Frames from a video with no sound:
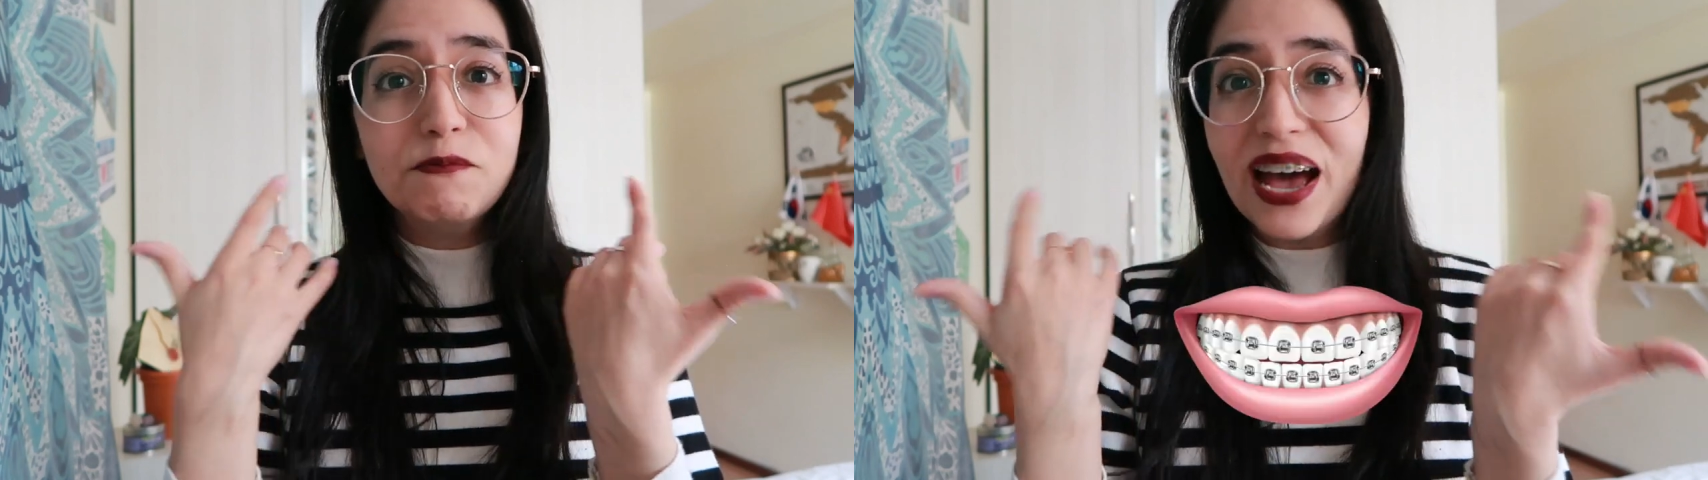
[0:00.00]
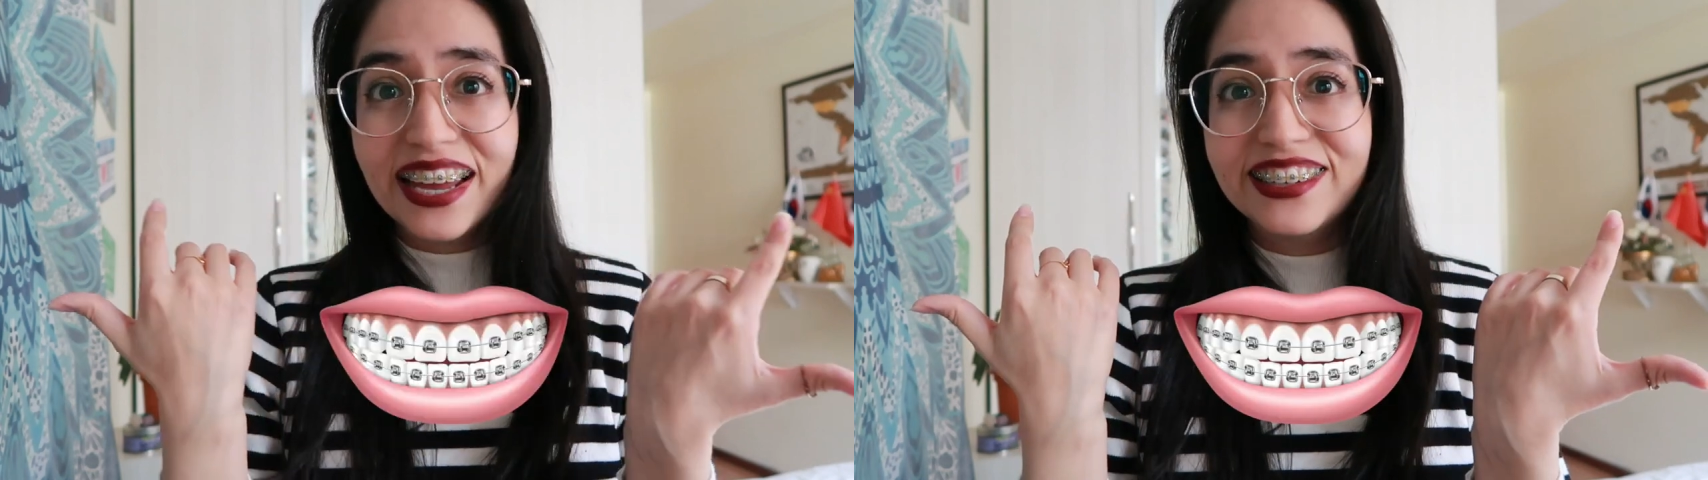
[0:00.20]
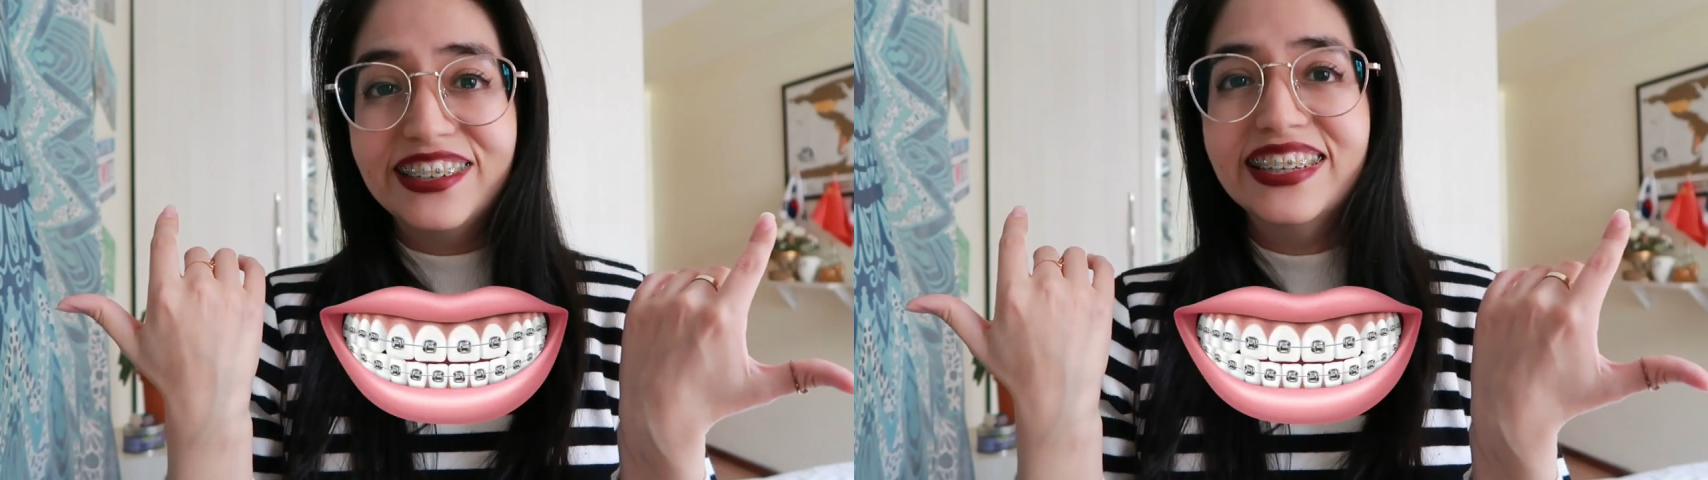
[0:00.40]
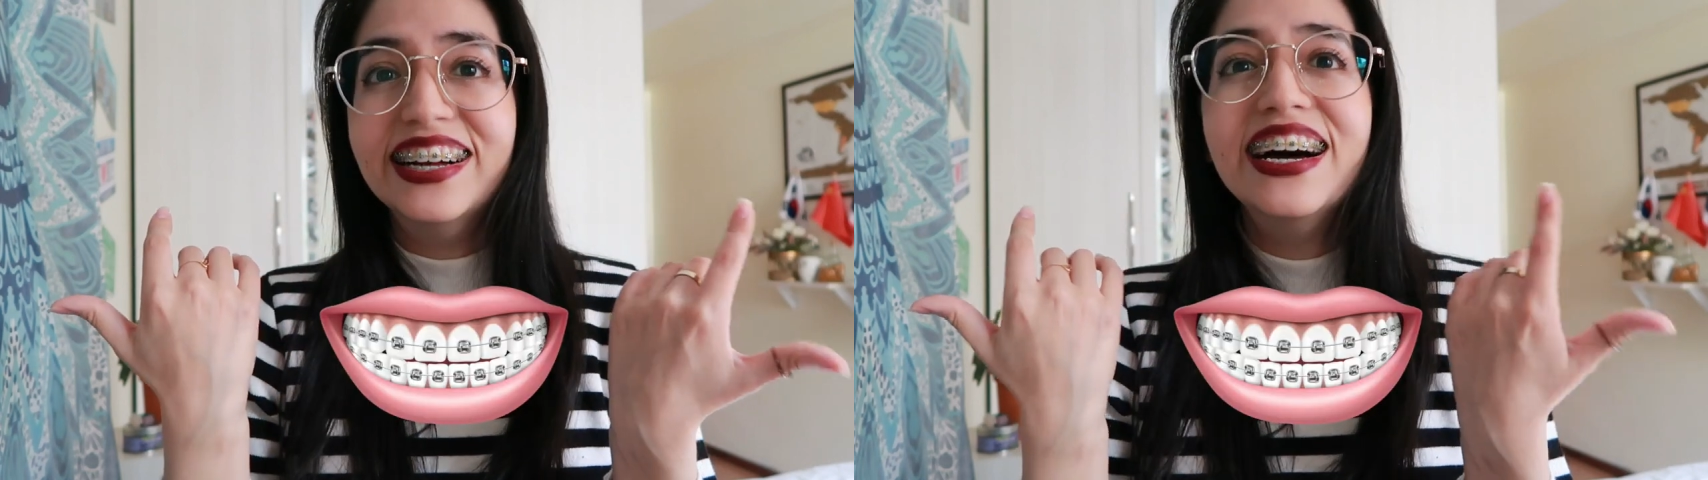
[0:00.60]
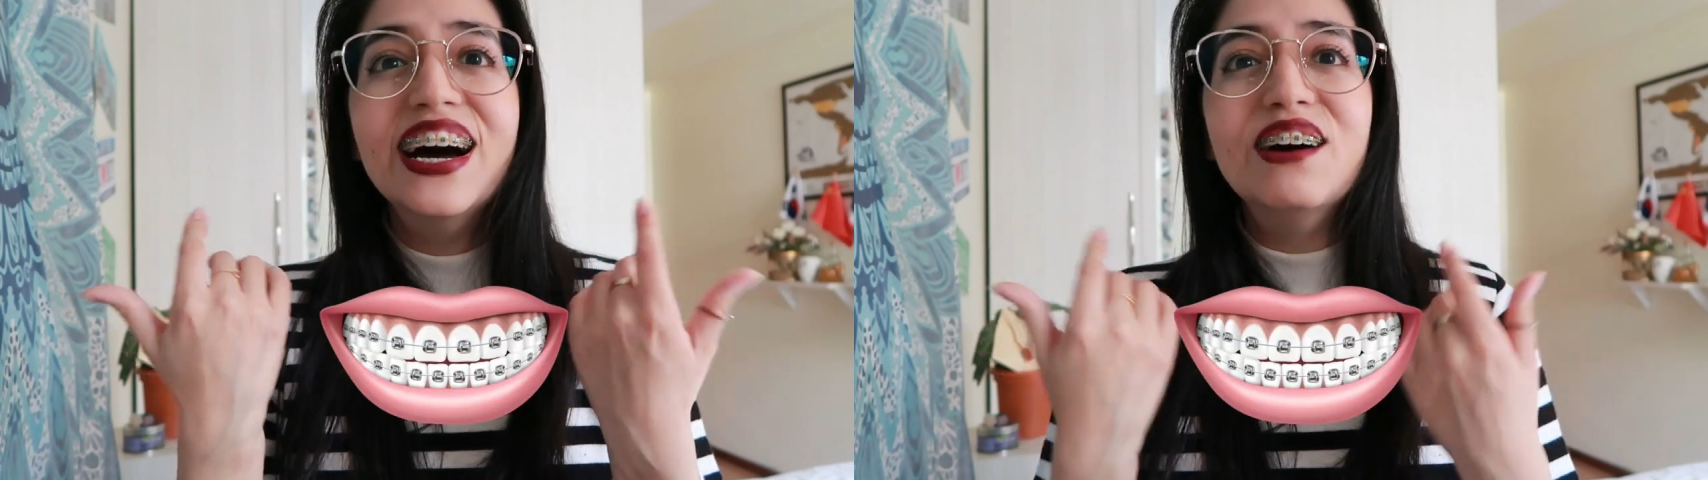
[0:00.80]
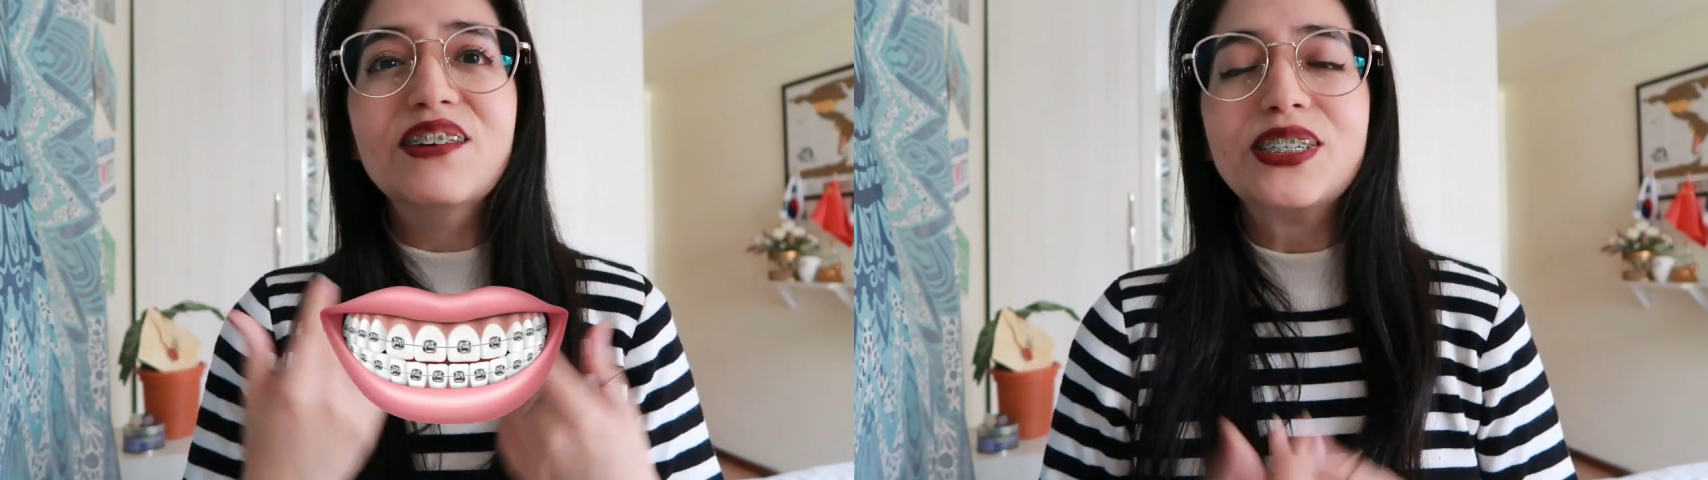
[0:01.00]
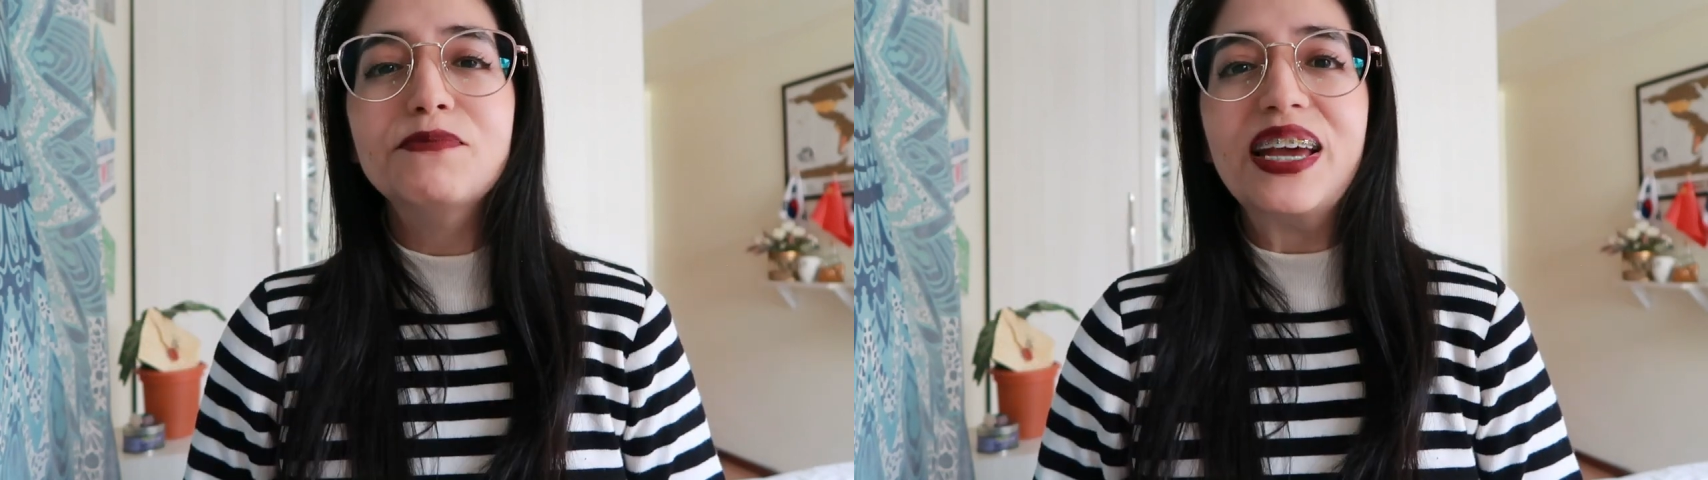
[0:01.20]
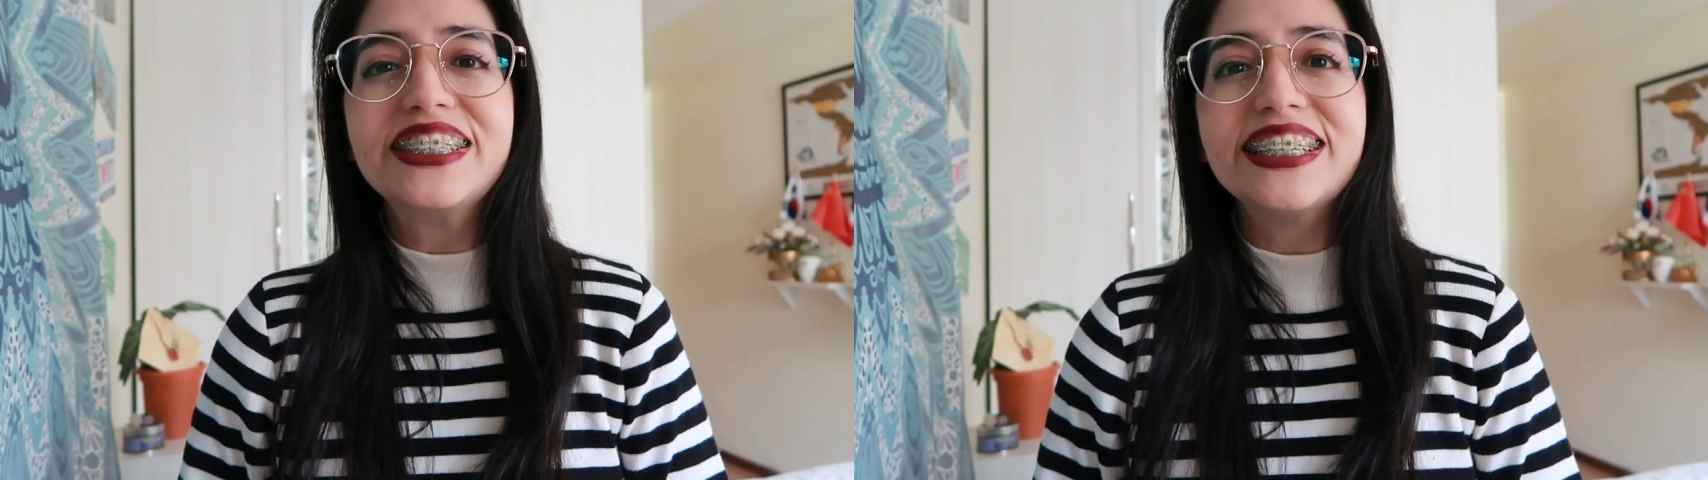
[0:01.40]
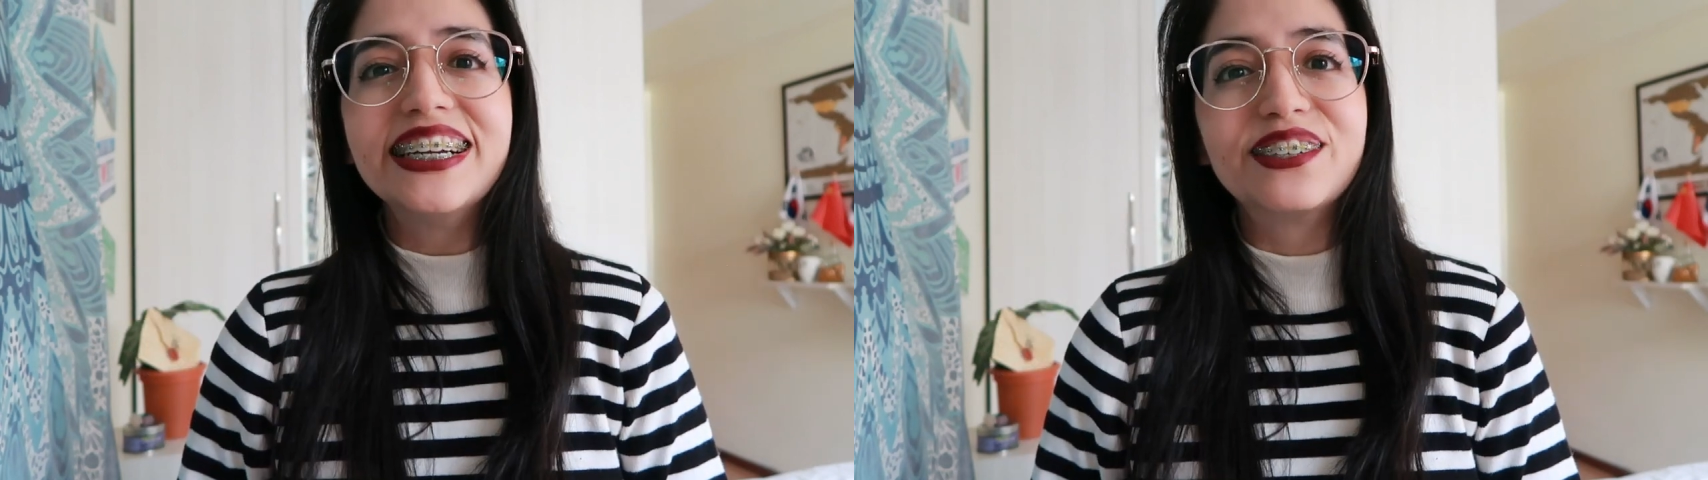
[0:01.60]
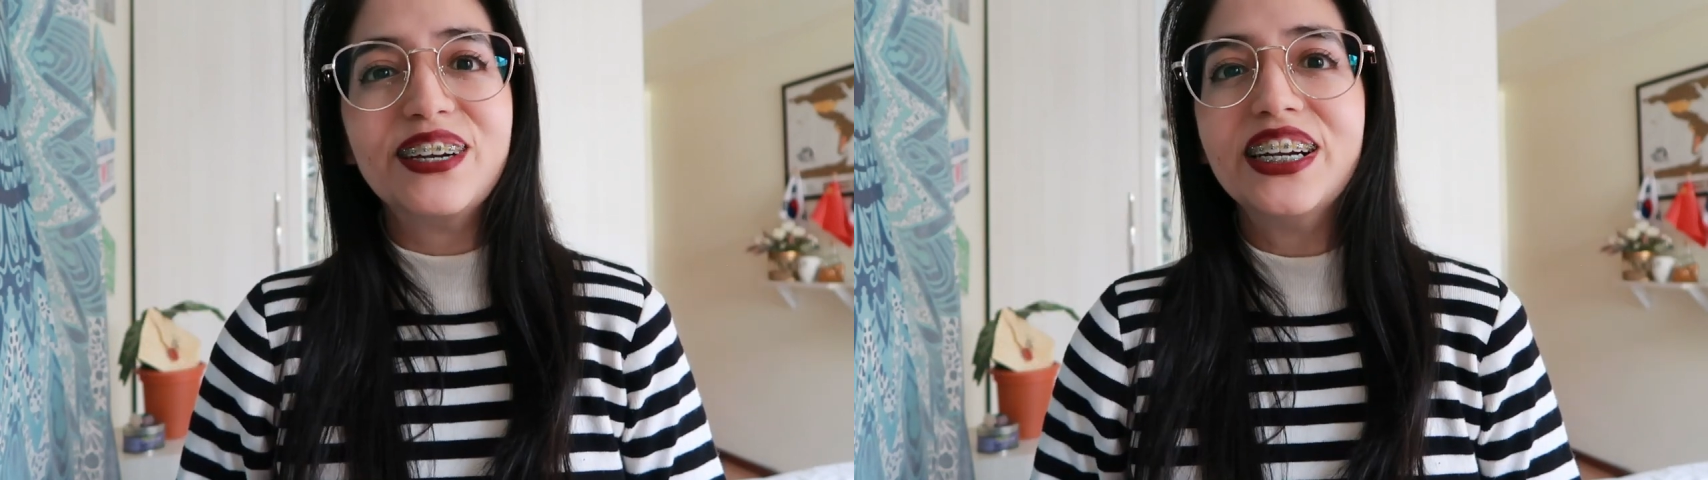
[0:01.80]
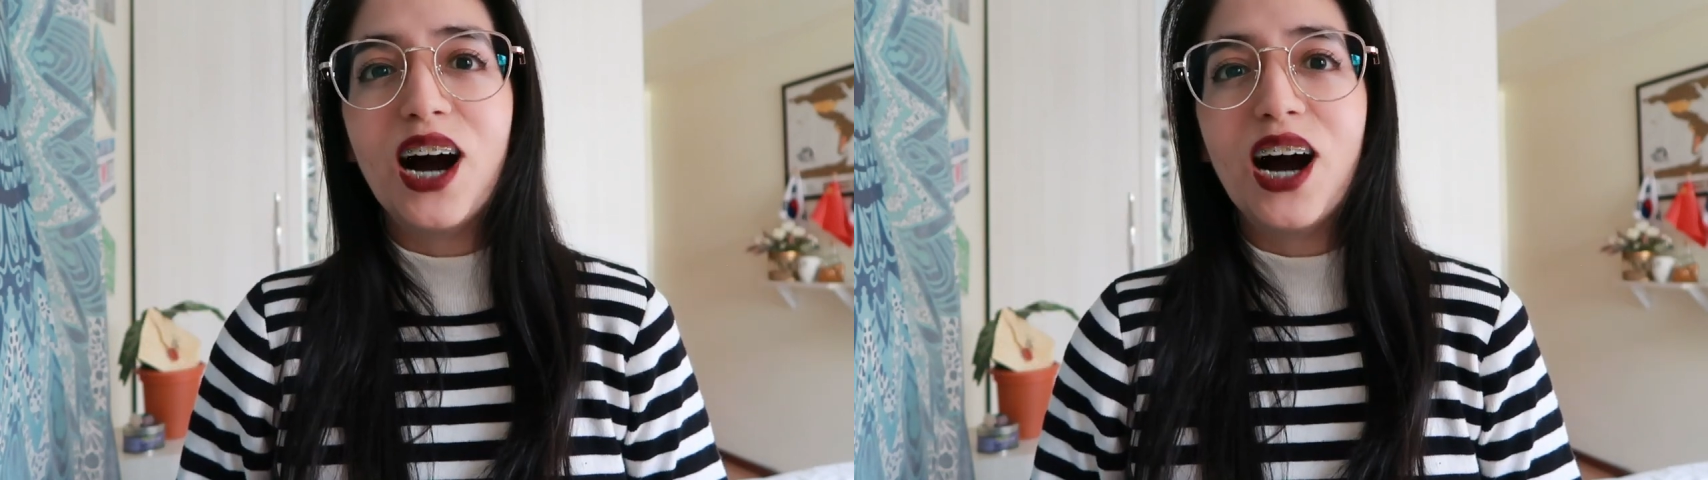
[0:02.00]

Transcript: metal, which makes it a great